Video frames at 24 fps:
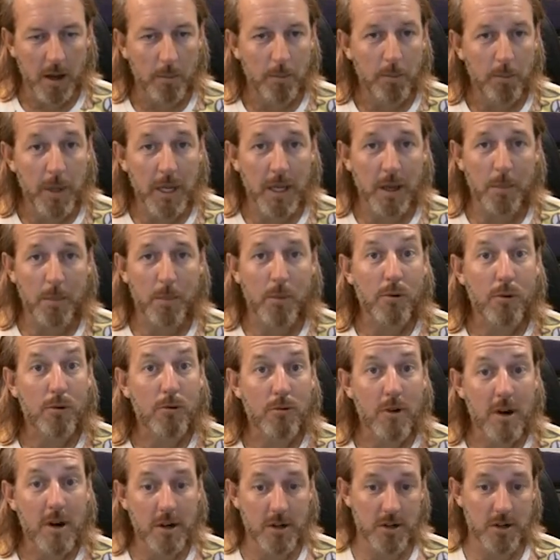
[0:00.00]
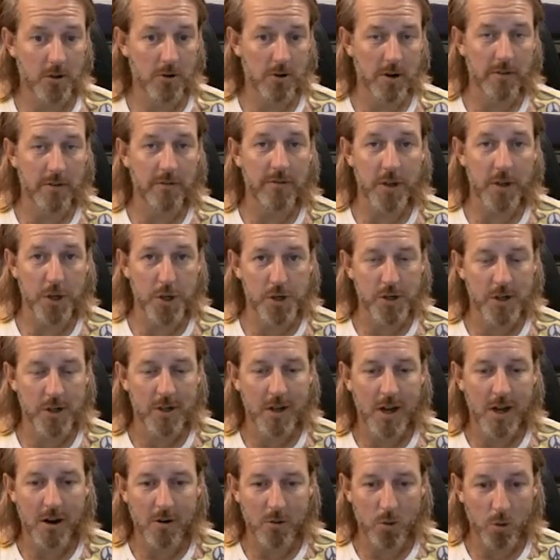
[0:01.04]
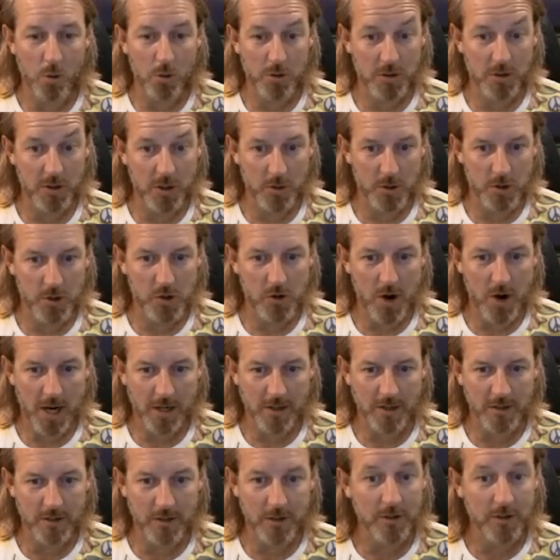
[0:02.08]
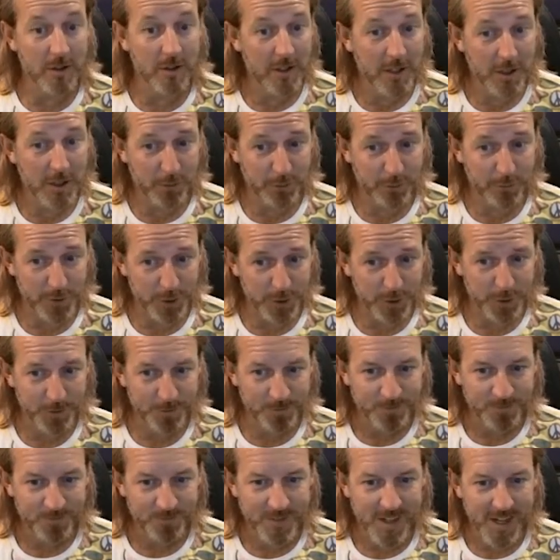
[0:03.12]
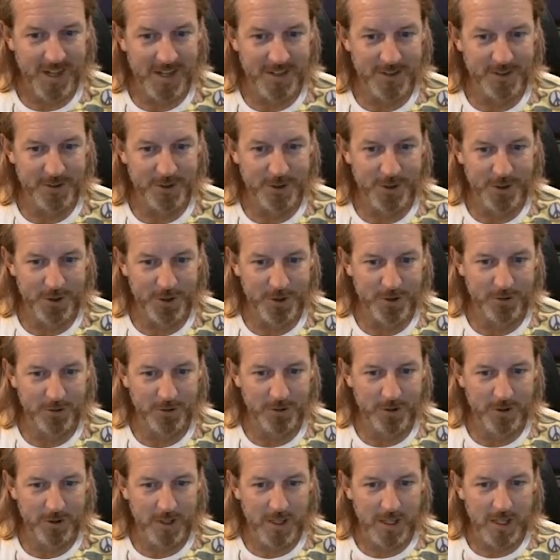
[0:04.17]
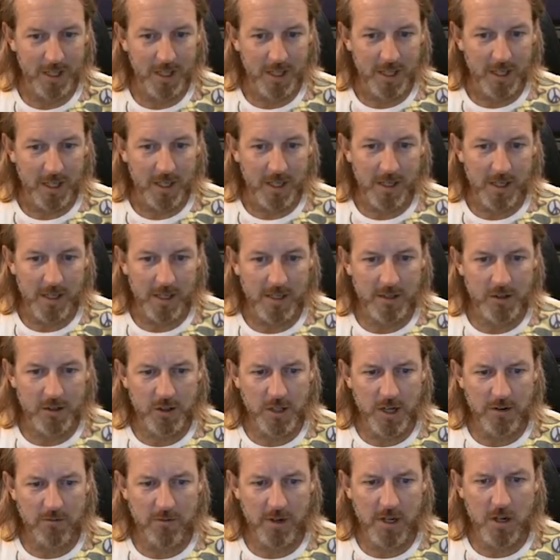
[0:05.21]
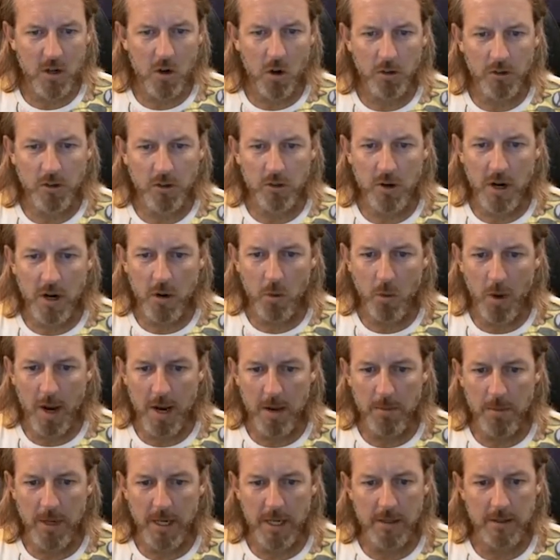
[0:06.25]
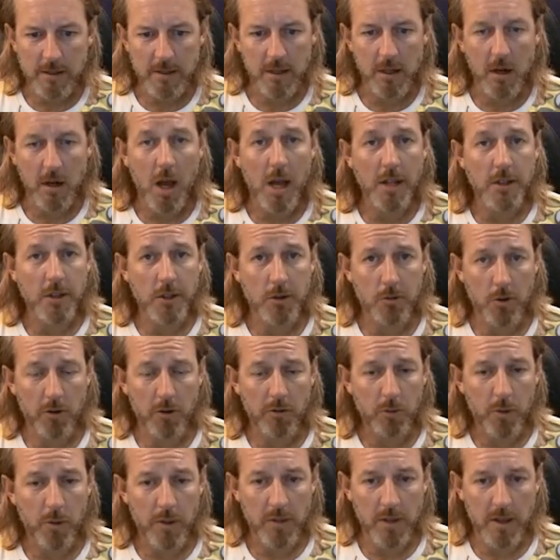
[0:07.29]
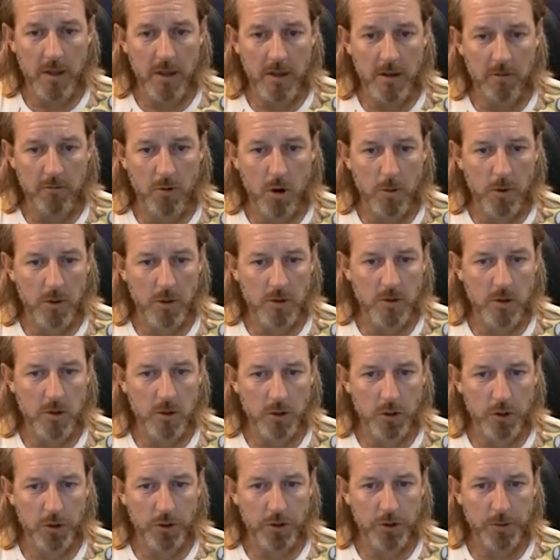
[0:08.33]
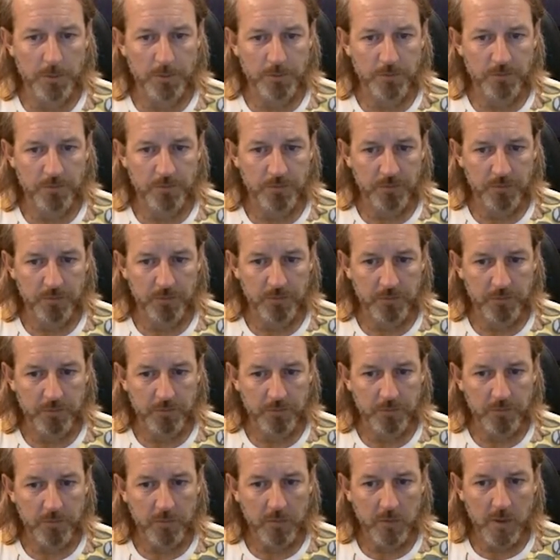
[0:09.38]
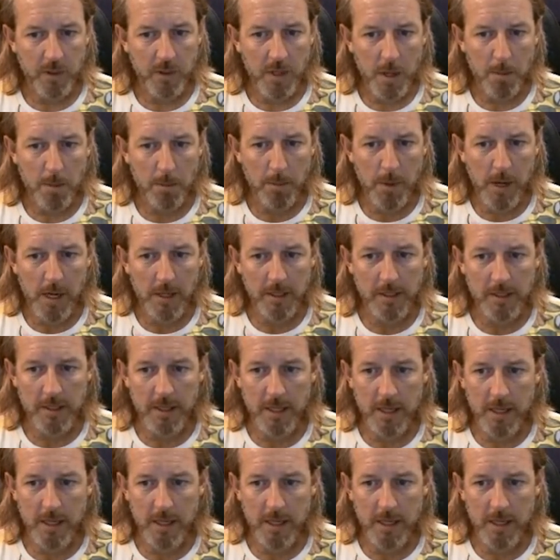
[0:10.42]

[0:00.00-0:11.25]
bigger predatory fish are also attracted to the little fish. And so it's generally not straight away because the lights are off when the robot's not in use. But